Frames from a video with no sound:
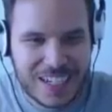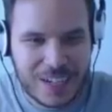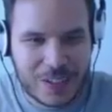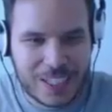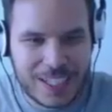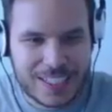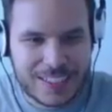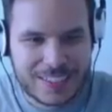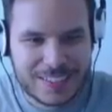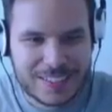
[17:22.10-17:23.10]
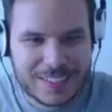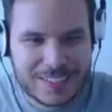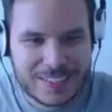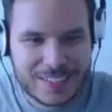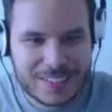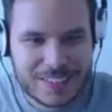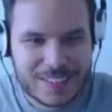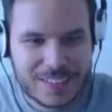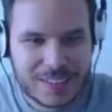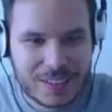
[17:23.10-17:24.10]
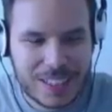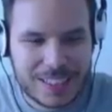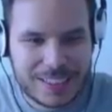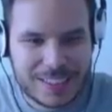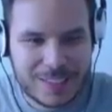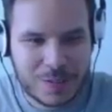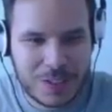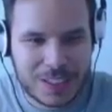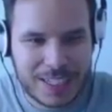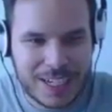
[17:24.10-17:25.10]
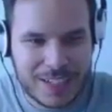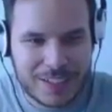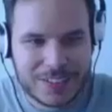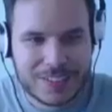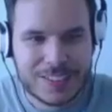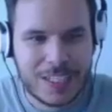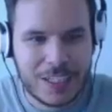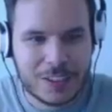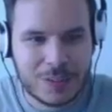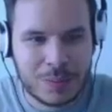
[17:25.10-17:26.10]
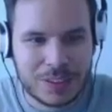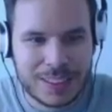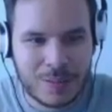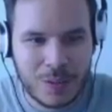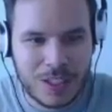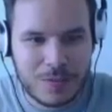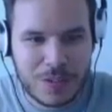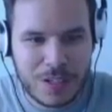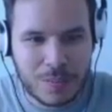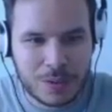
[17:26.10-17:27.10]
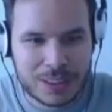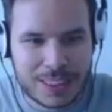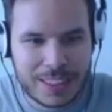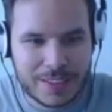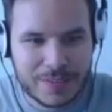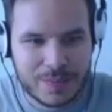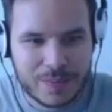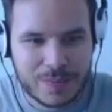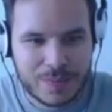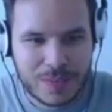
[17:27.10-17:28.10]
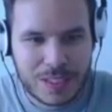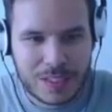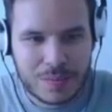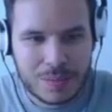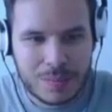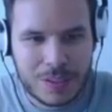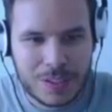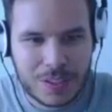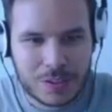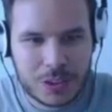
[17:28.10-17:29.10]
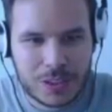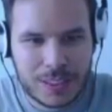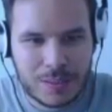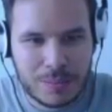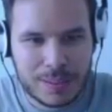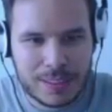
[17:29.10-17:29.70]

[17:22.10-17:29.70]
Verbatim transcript: okay. So that didn't work out 100%. We're, we're almost there. Maybe I'll go train up in